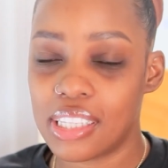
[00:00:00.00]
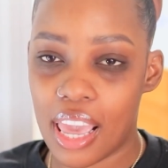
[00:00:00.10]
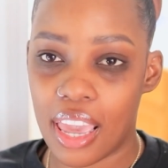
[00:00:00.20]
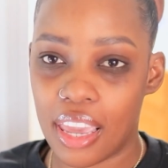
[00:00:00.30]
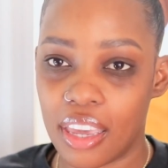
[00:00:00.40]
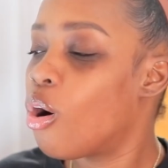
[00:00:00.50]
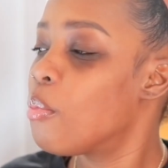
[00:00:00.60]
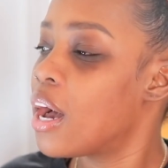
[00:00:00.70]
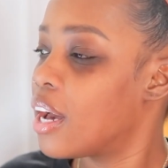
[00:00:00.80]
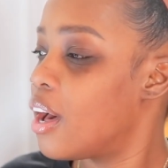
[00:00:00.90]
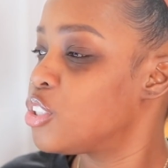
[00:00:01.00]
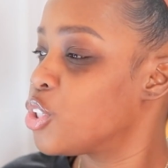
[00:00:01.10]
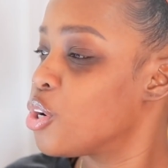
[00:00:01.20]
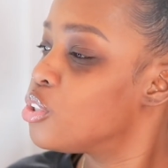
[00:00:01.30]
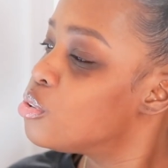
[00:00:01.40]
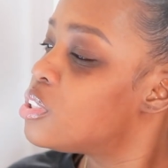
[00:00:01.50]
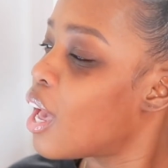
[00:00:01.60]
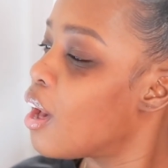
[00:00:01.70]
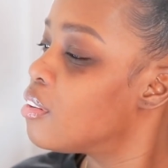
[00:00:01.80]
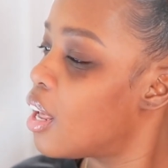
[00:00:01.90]
saying, oh my gosh, girl, you
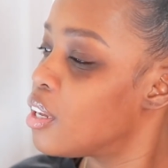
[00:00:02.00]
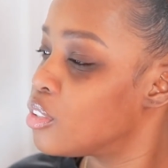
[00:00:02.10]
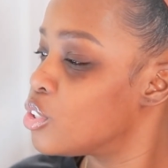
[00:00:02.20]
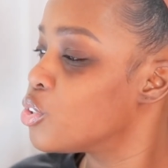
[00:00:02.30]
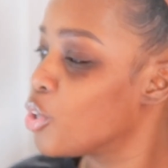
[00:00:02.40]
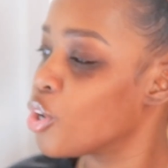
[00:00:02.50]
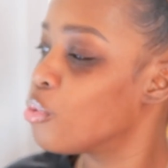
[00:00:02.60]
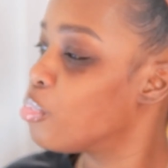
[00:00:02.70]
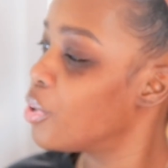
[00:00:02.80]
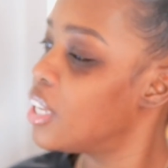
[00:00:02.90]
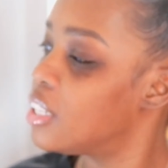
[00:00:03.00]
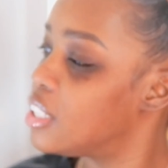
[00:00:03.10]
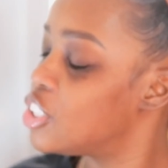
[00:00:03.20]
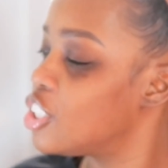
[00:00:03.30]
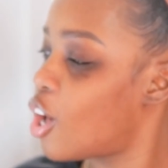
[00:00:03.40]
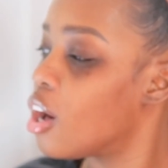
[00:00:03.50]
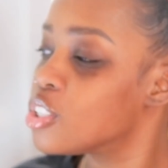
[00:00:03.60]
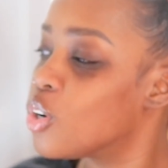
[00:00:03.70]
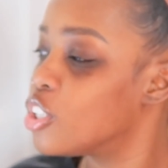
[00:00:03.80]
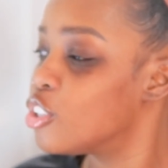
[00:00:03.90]
sound like this girl Brittany. She's
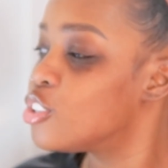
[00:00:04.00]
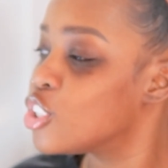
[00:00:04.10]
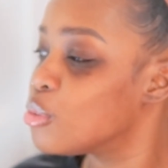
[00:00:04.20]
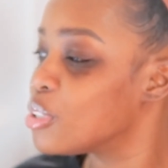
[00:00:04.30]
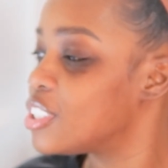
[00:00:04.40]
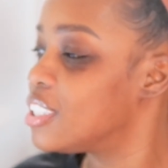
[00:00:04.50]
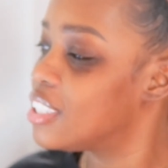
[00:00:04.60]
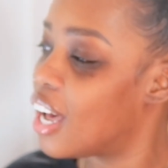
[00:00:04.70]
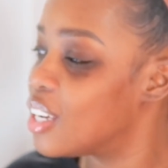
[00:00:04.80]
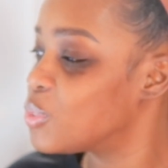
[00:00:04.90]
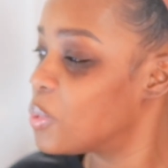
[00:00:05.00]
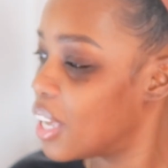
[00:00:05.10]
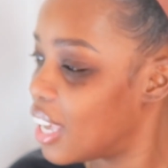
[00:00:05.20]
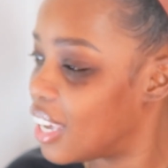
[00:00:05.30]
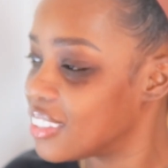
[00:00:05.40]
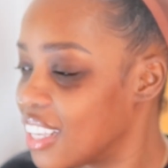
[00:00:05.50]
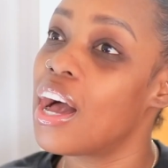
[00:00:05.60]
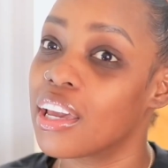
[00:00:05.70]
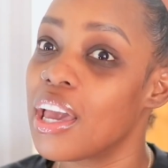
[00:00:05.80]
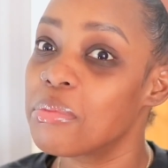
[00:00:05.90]
also a YouTuber. She does wigs.
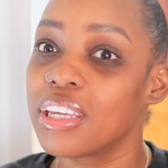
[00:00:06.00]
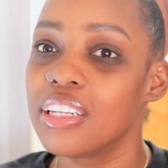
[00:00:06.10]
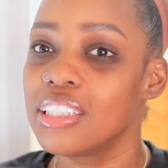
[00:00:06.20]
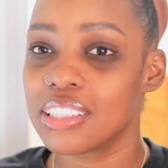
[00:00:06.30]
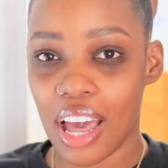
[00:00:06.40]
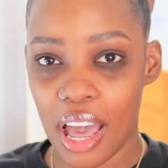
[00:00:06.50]
I kept getting these